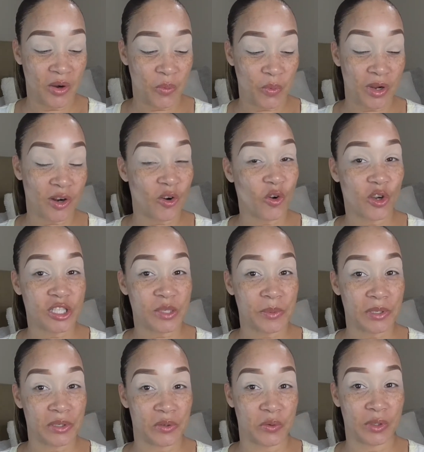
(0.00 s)
we are going to be
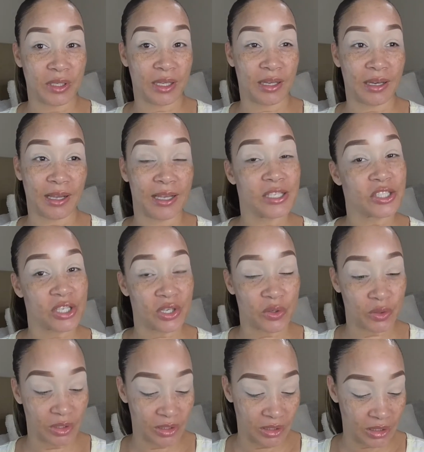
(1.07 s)
doing an
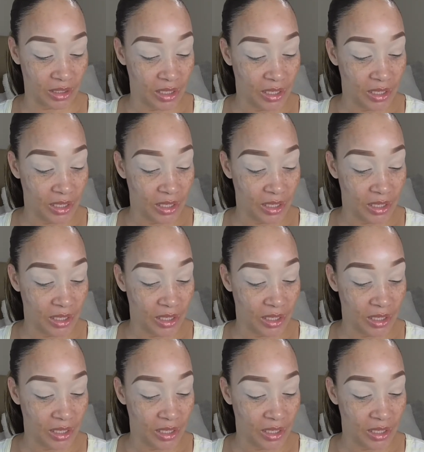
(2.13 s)
eyeshadow look